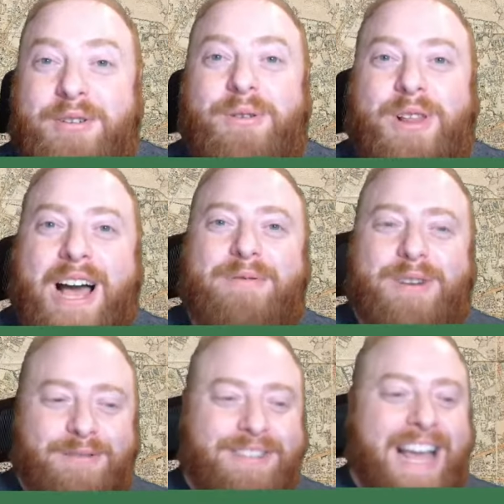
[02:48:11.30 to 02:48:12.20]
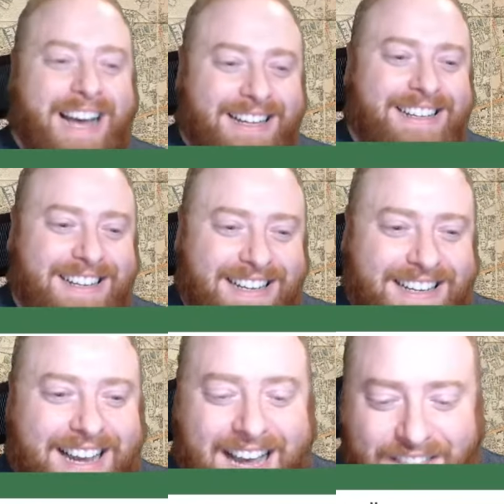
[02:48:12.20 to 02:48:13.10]
a live one. Yeah,
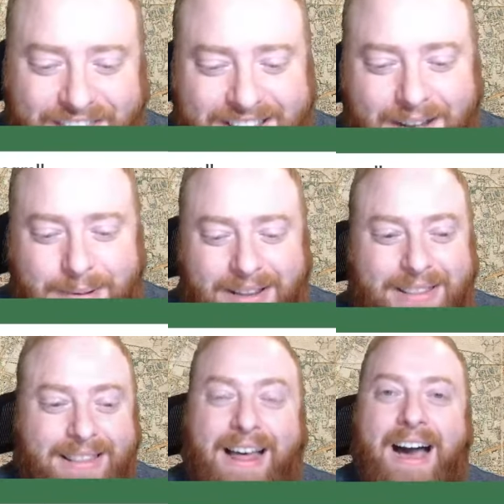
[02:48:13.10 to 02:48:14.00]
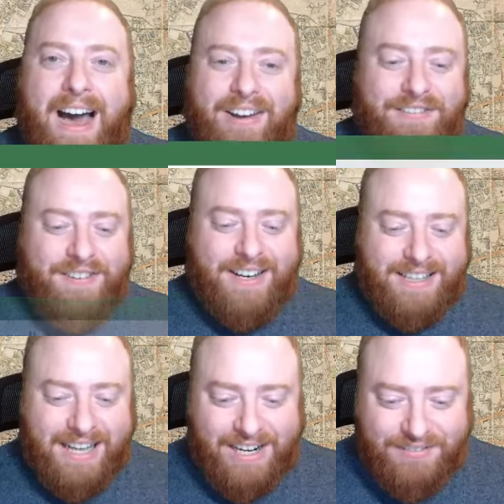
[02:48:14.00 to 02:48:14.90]
yeah, I think that'd be a lot of fun.
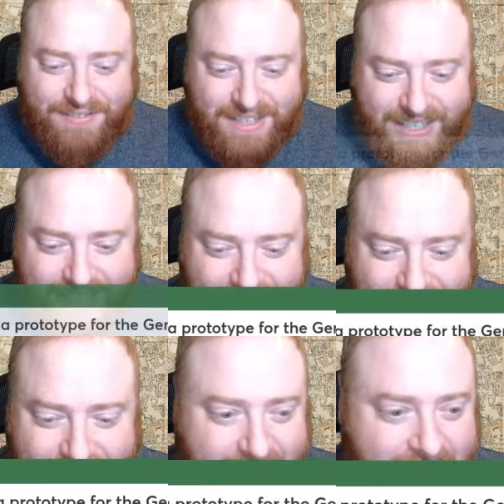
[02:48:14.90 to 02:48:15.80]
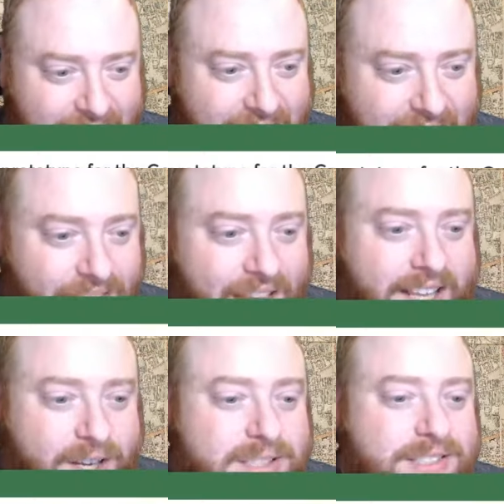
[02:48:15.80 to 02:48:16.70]
Lot of fun. Uh, that
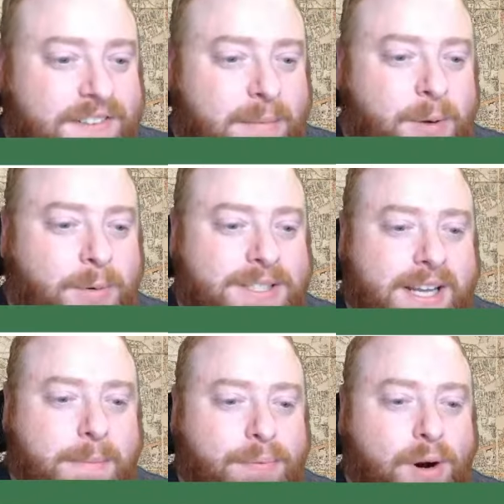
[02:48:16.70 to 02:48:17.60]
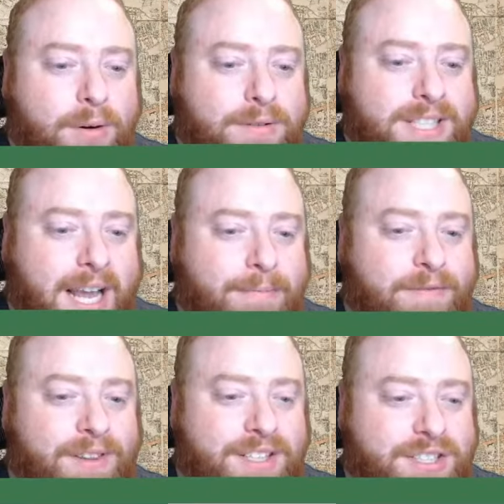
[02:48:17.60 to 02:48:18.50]
Gills family was a prototype for
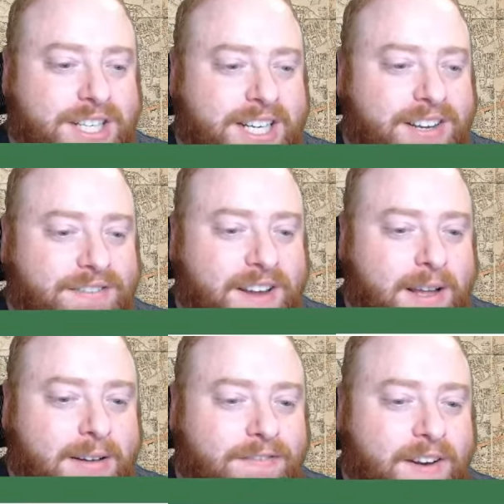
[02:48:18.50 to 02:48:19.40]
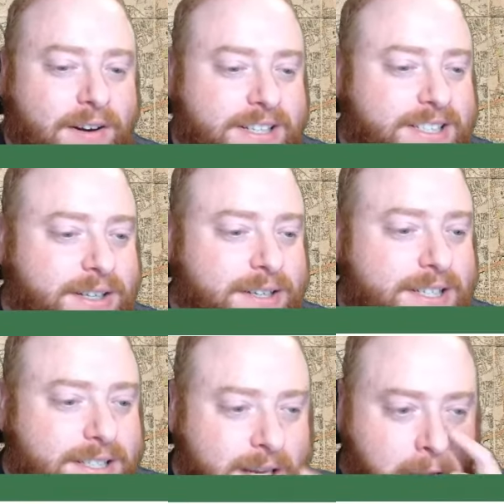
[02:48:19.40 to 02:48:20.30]
the Genie fa- Fairy
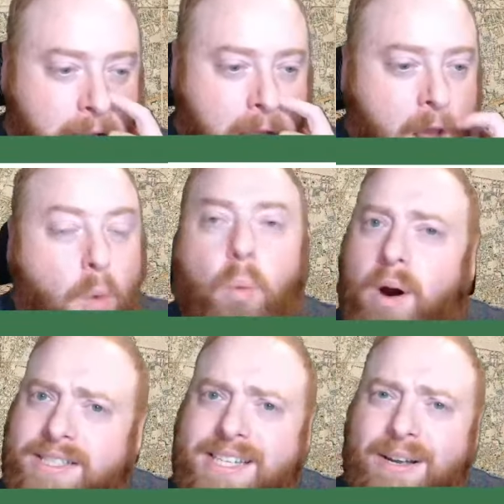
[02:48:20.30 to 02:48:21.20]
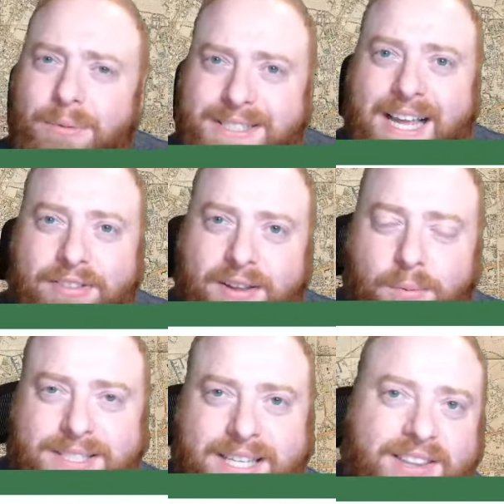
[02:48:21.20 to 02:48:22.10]
series. Was it? Was that the?
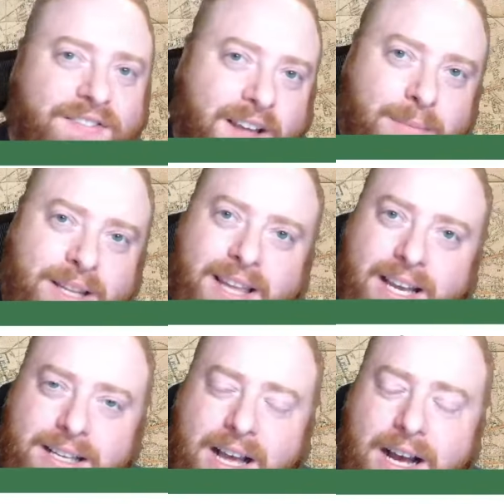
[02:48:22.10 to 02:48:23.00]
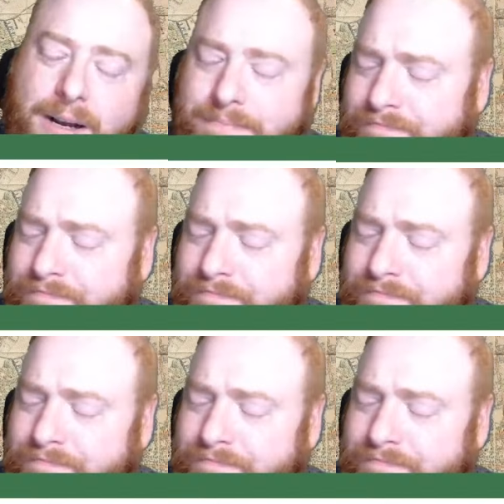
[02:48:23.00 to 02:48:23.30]
Was that the family that? Um,